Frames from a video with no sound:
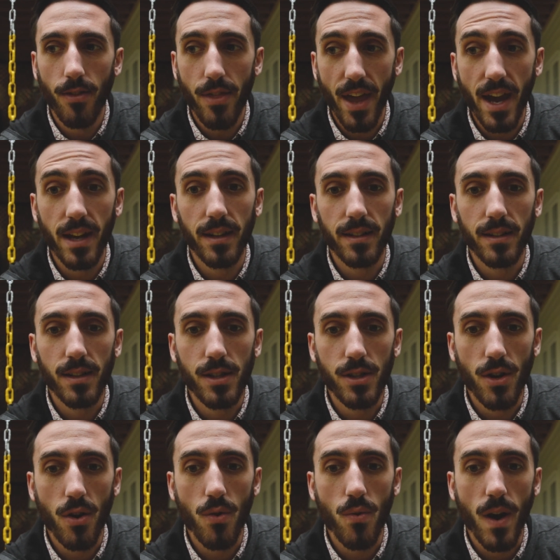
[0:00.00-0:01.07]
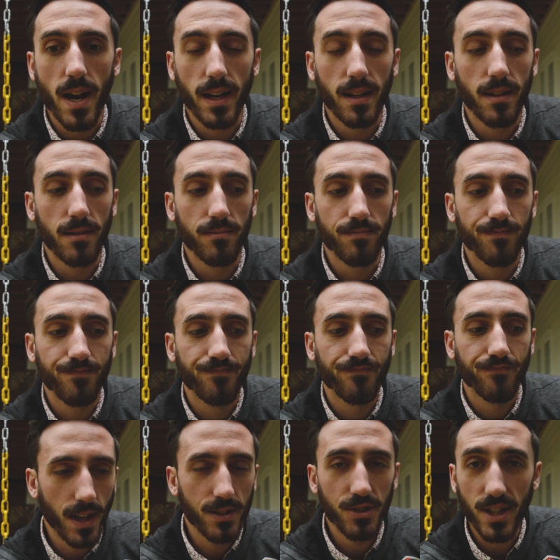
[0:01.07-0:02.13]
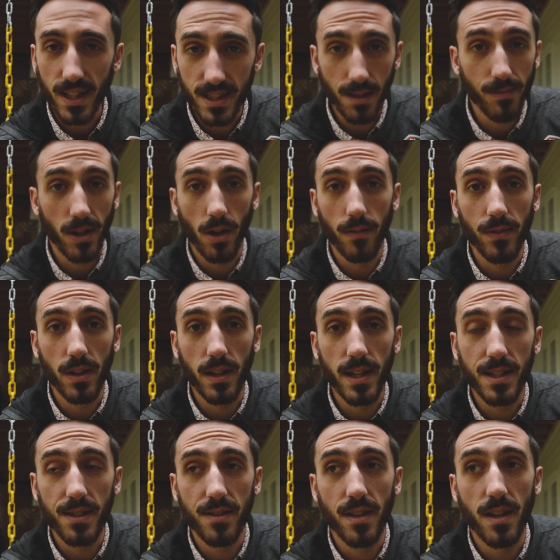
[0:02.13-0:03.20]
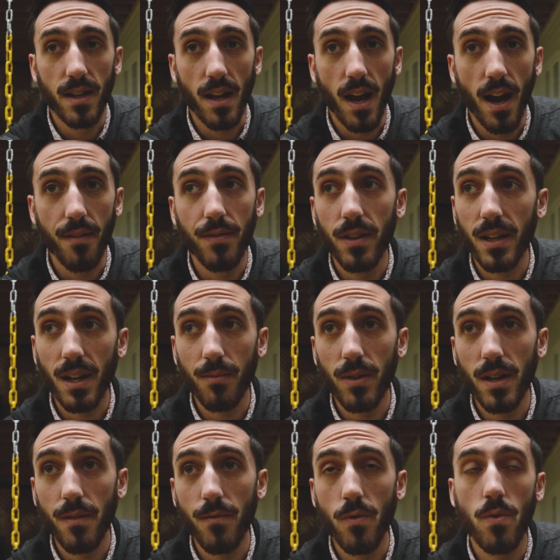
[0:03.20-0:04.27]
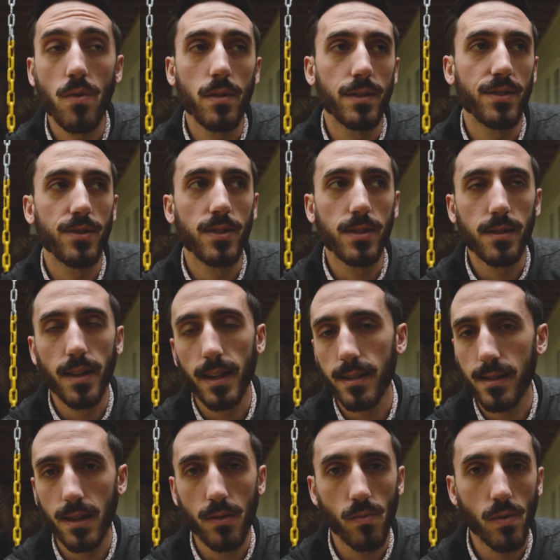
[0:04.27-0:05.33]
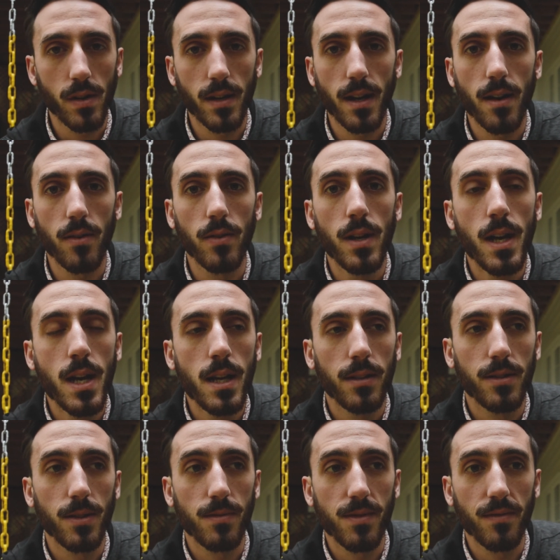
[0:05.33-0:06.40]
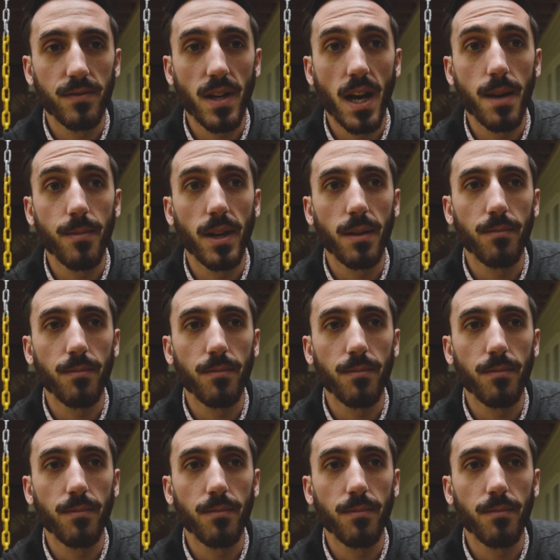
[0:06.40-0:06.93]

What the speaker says: then, you know, I can check something off the list that I feel like I'm ready for. It's just things didn't work out in terms of timing